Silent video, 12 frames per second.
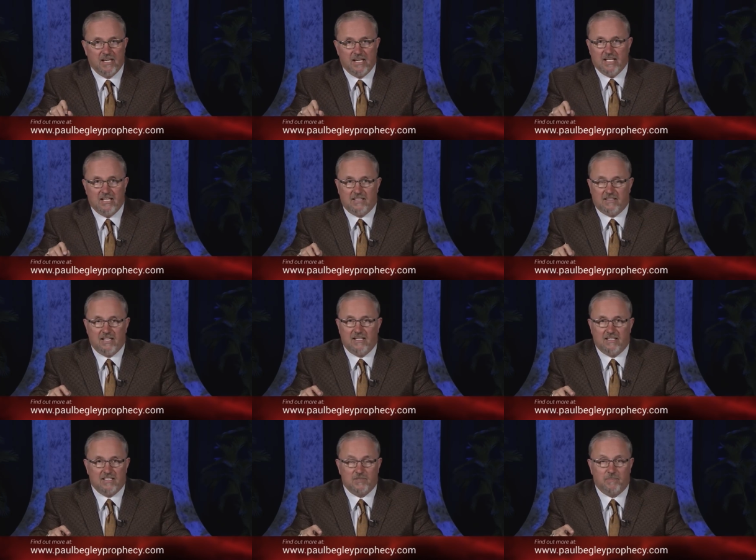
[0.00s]

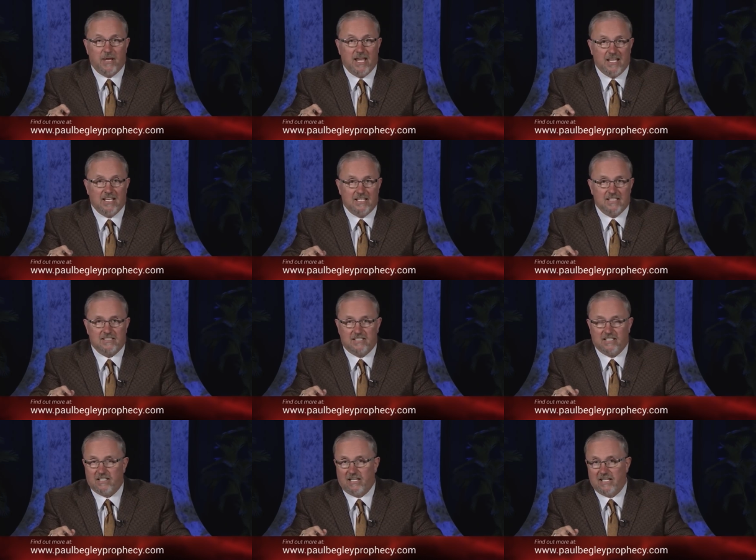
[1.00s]
anything that's
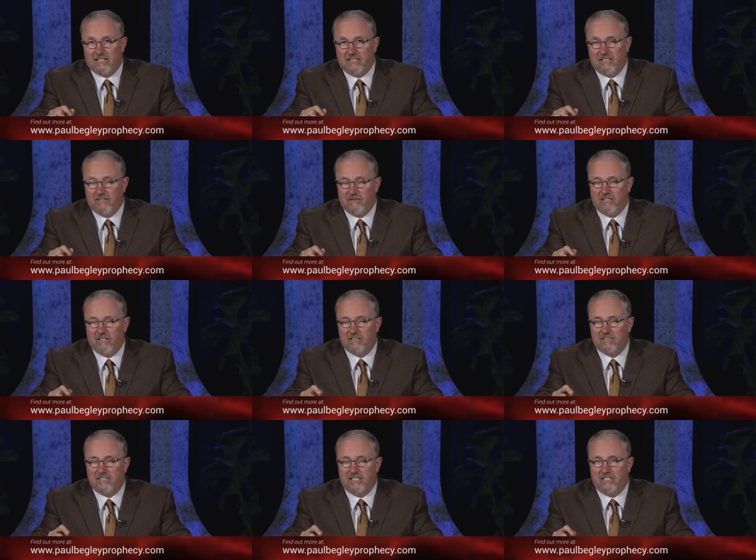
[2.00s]
paganistic like the
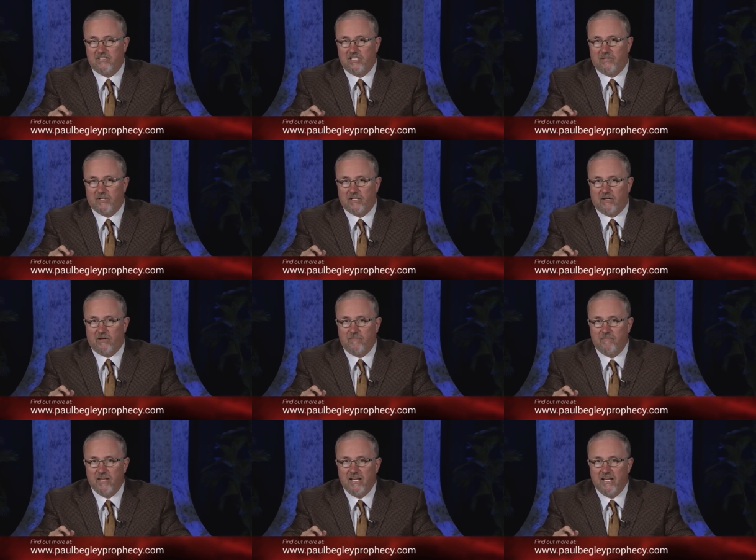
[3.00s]
city of Jericho.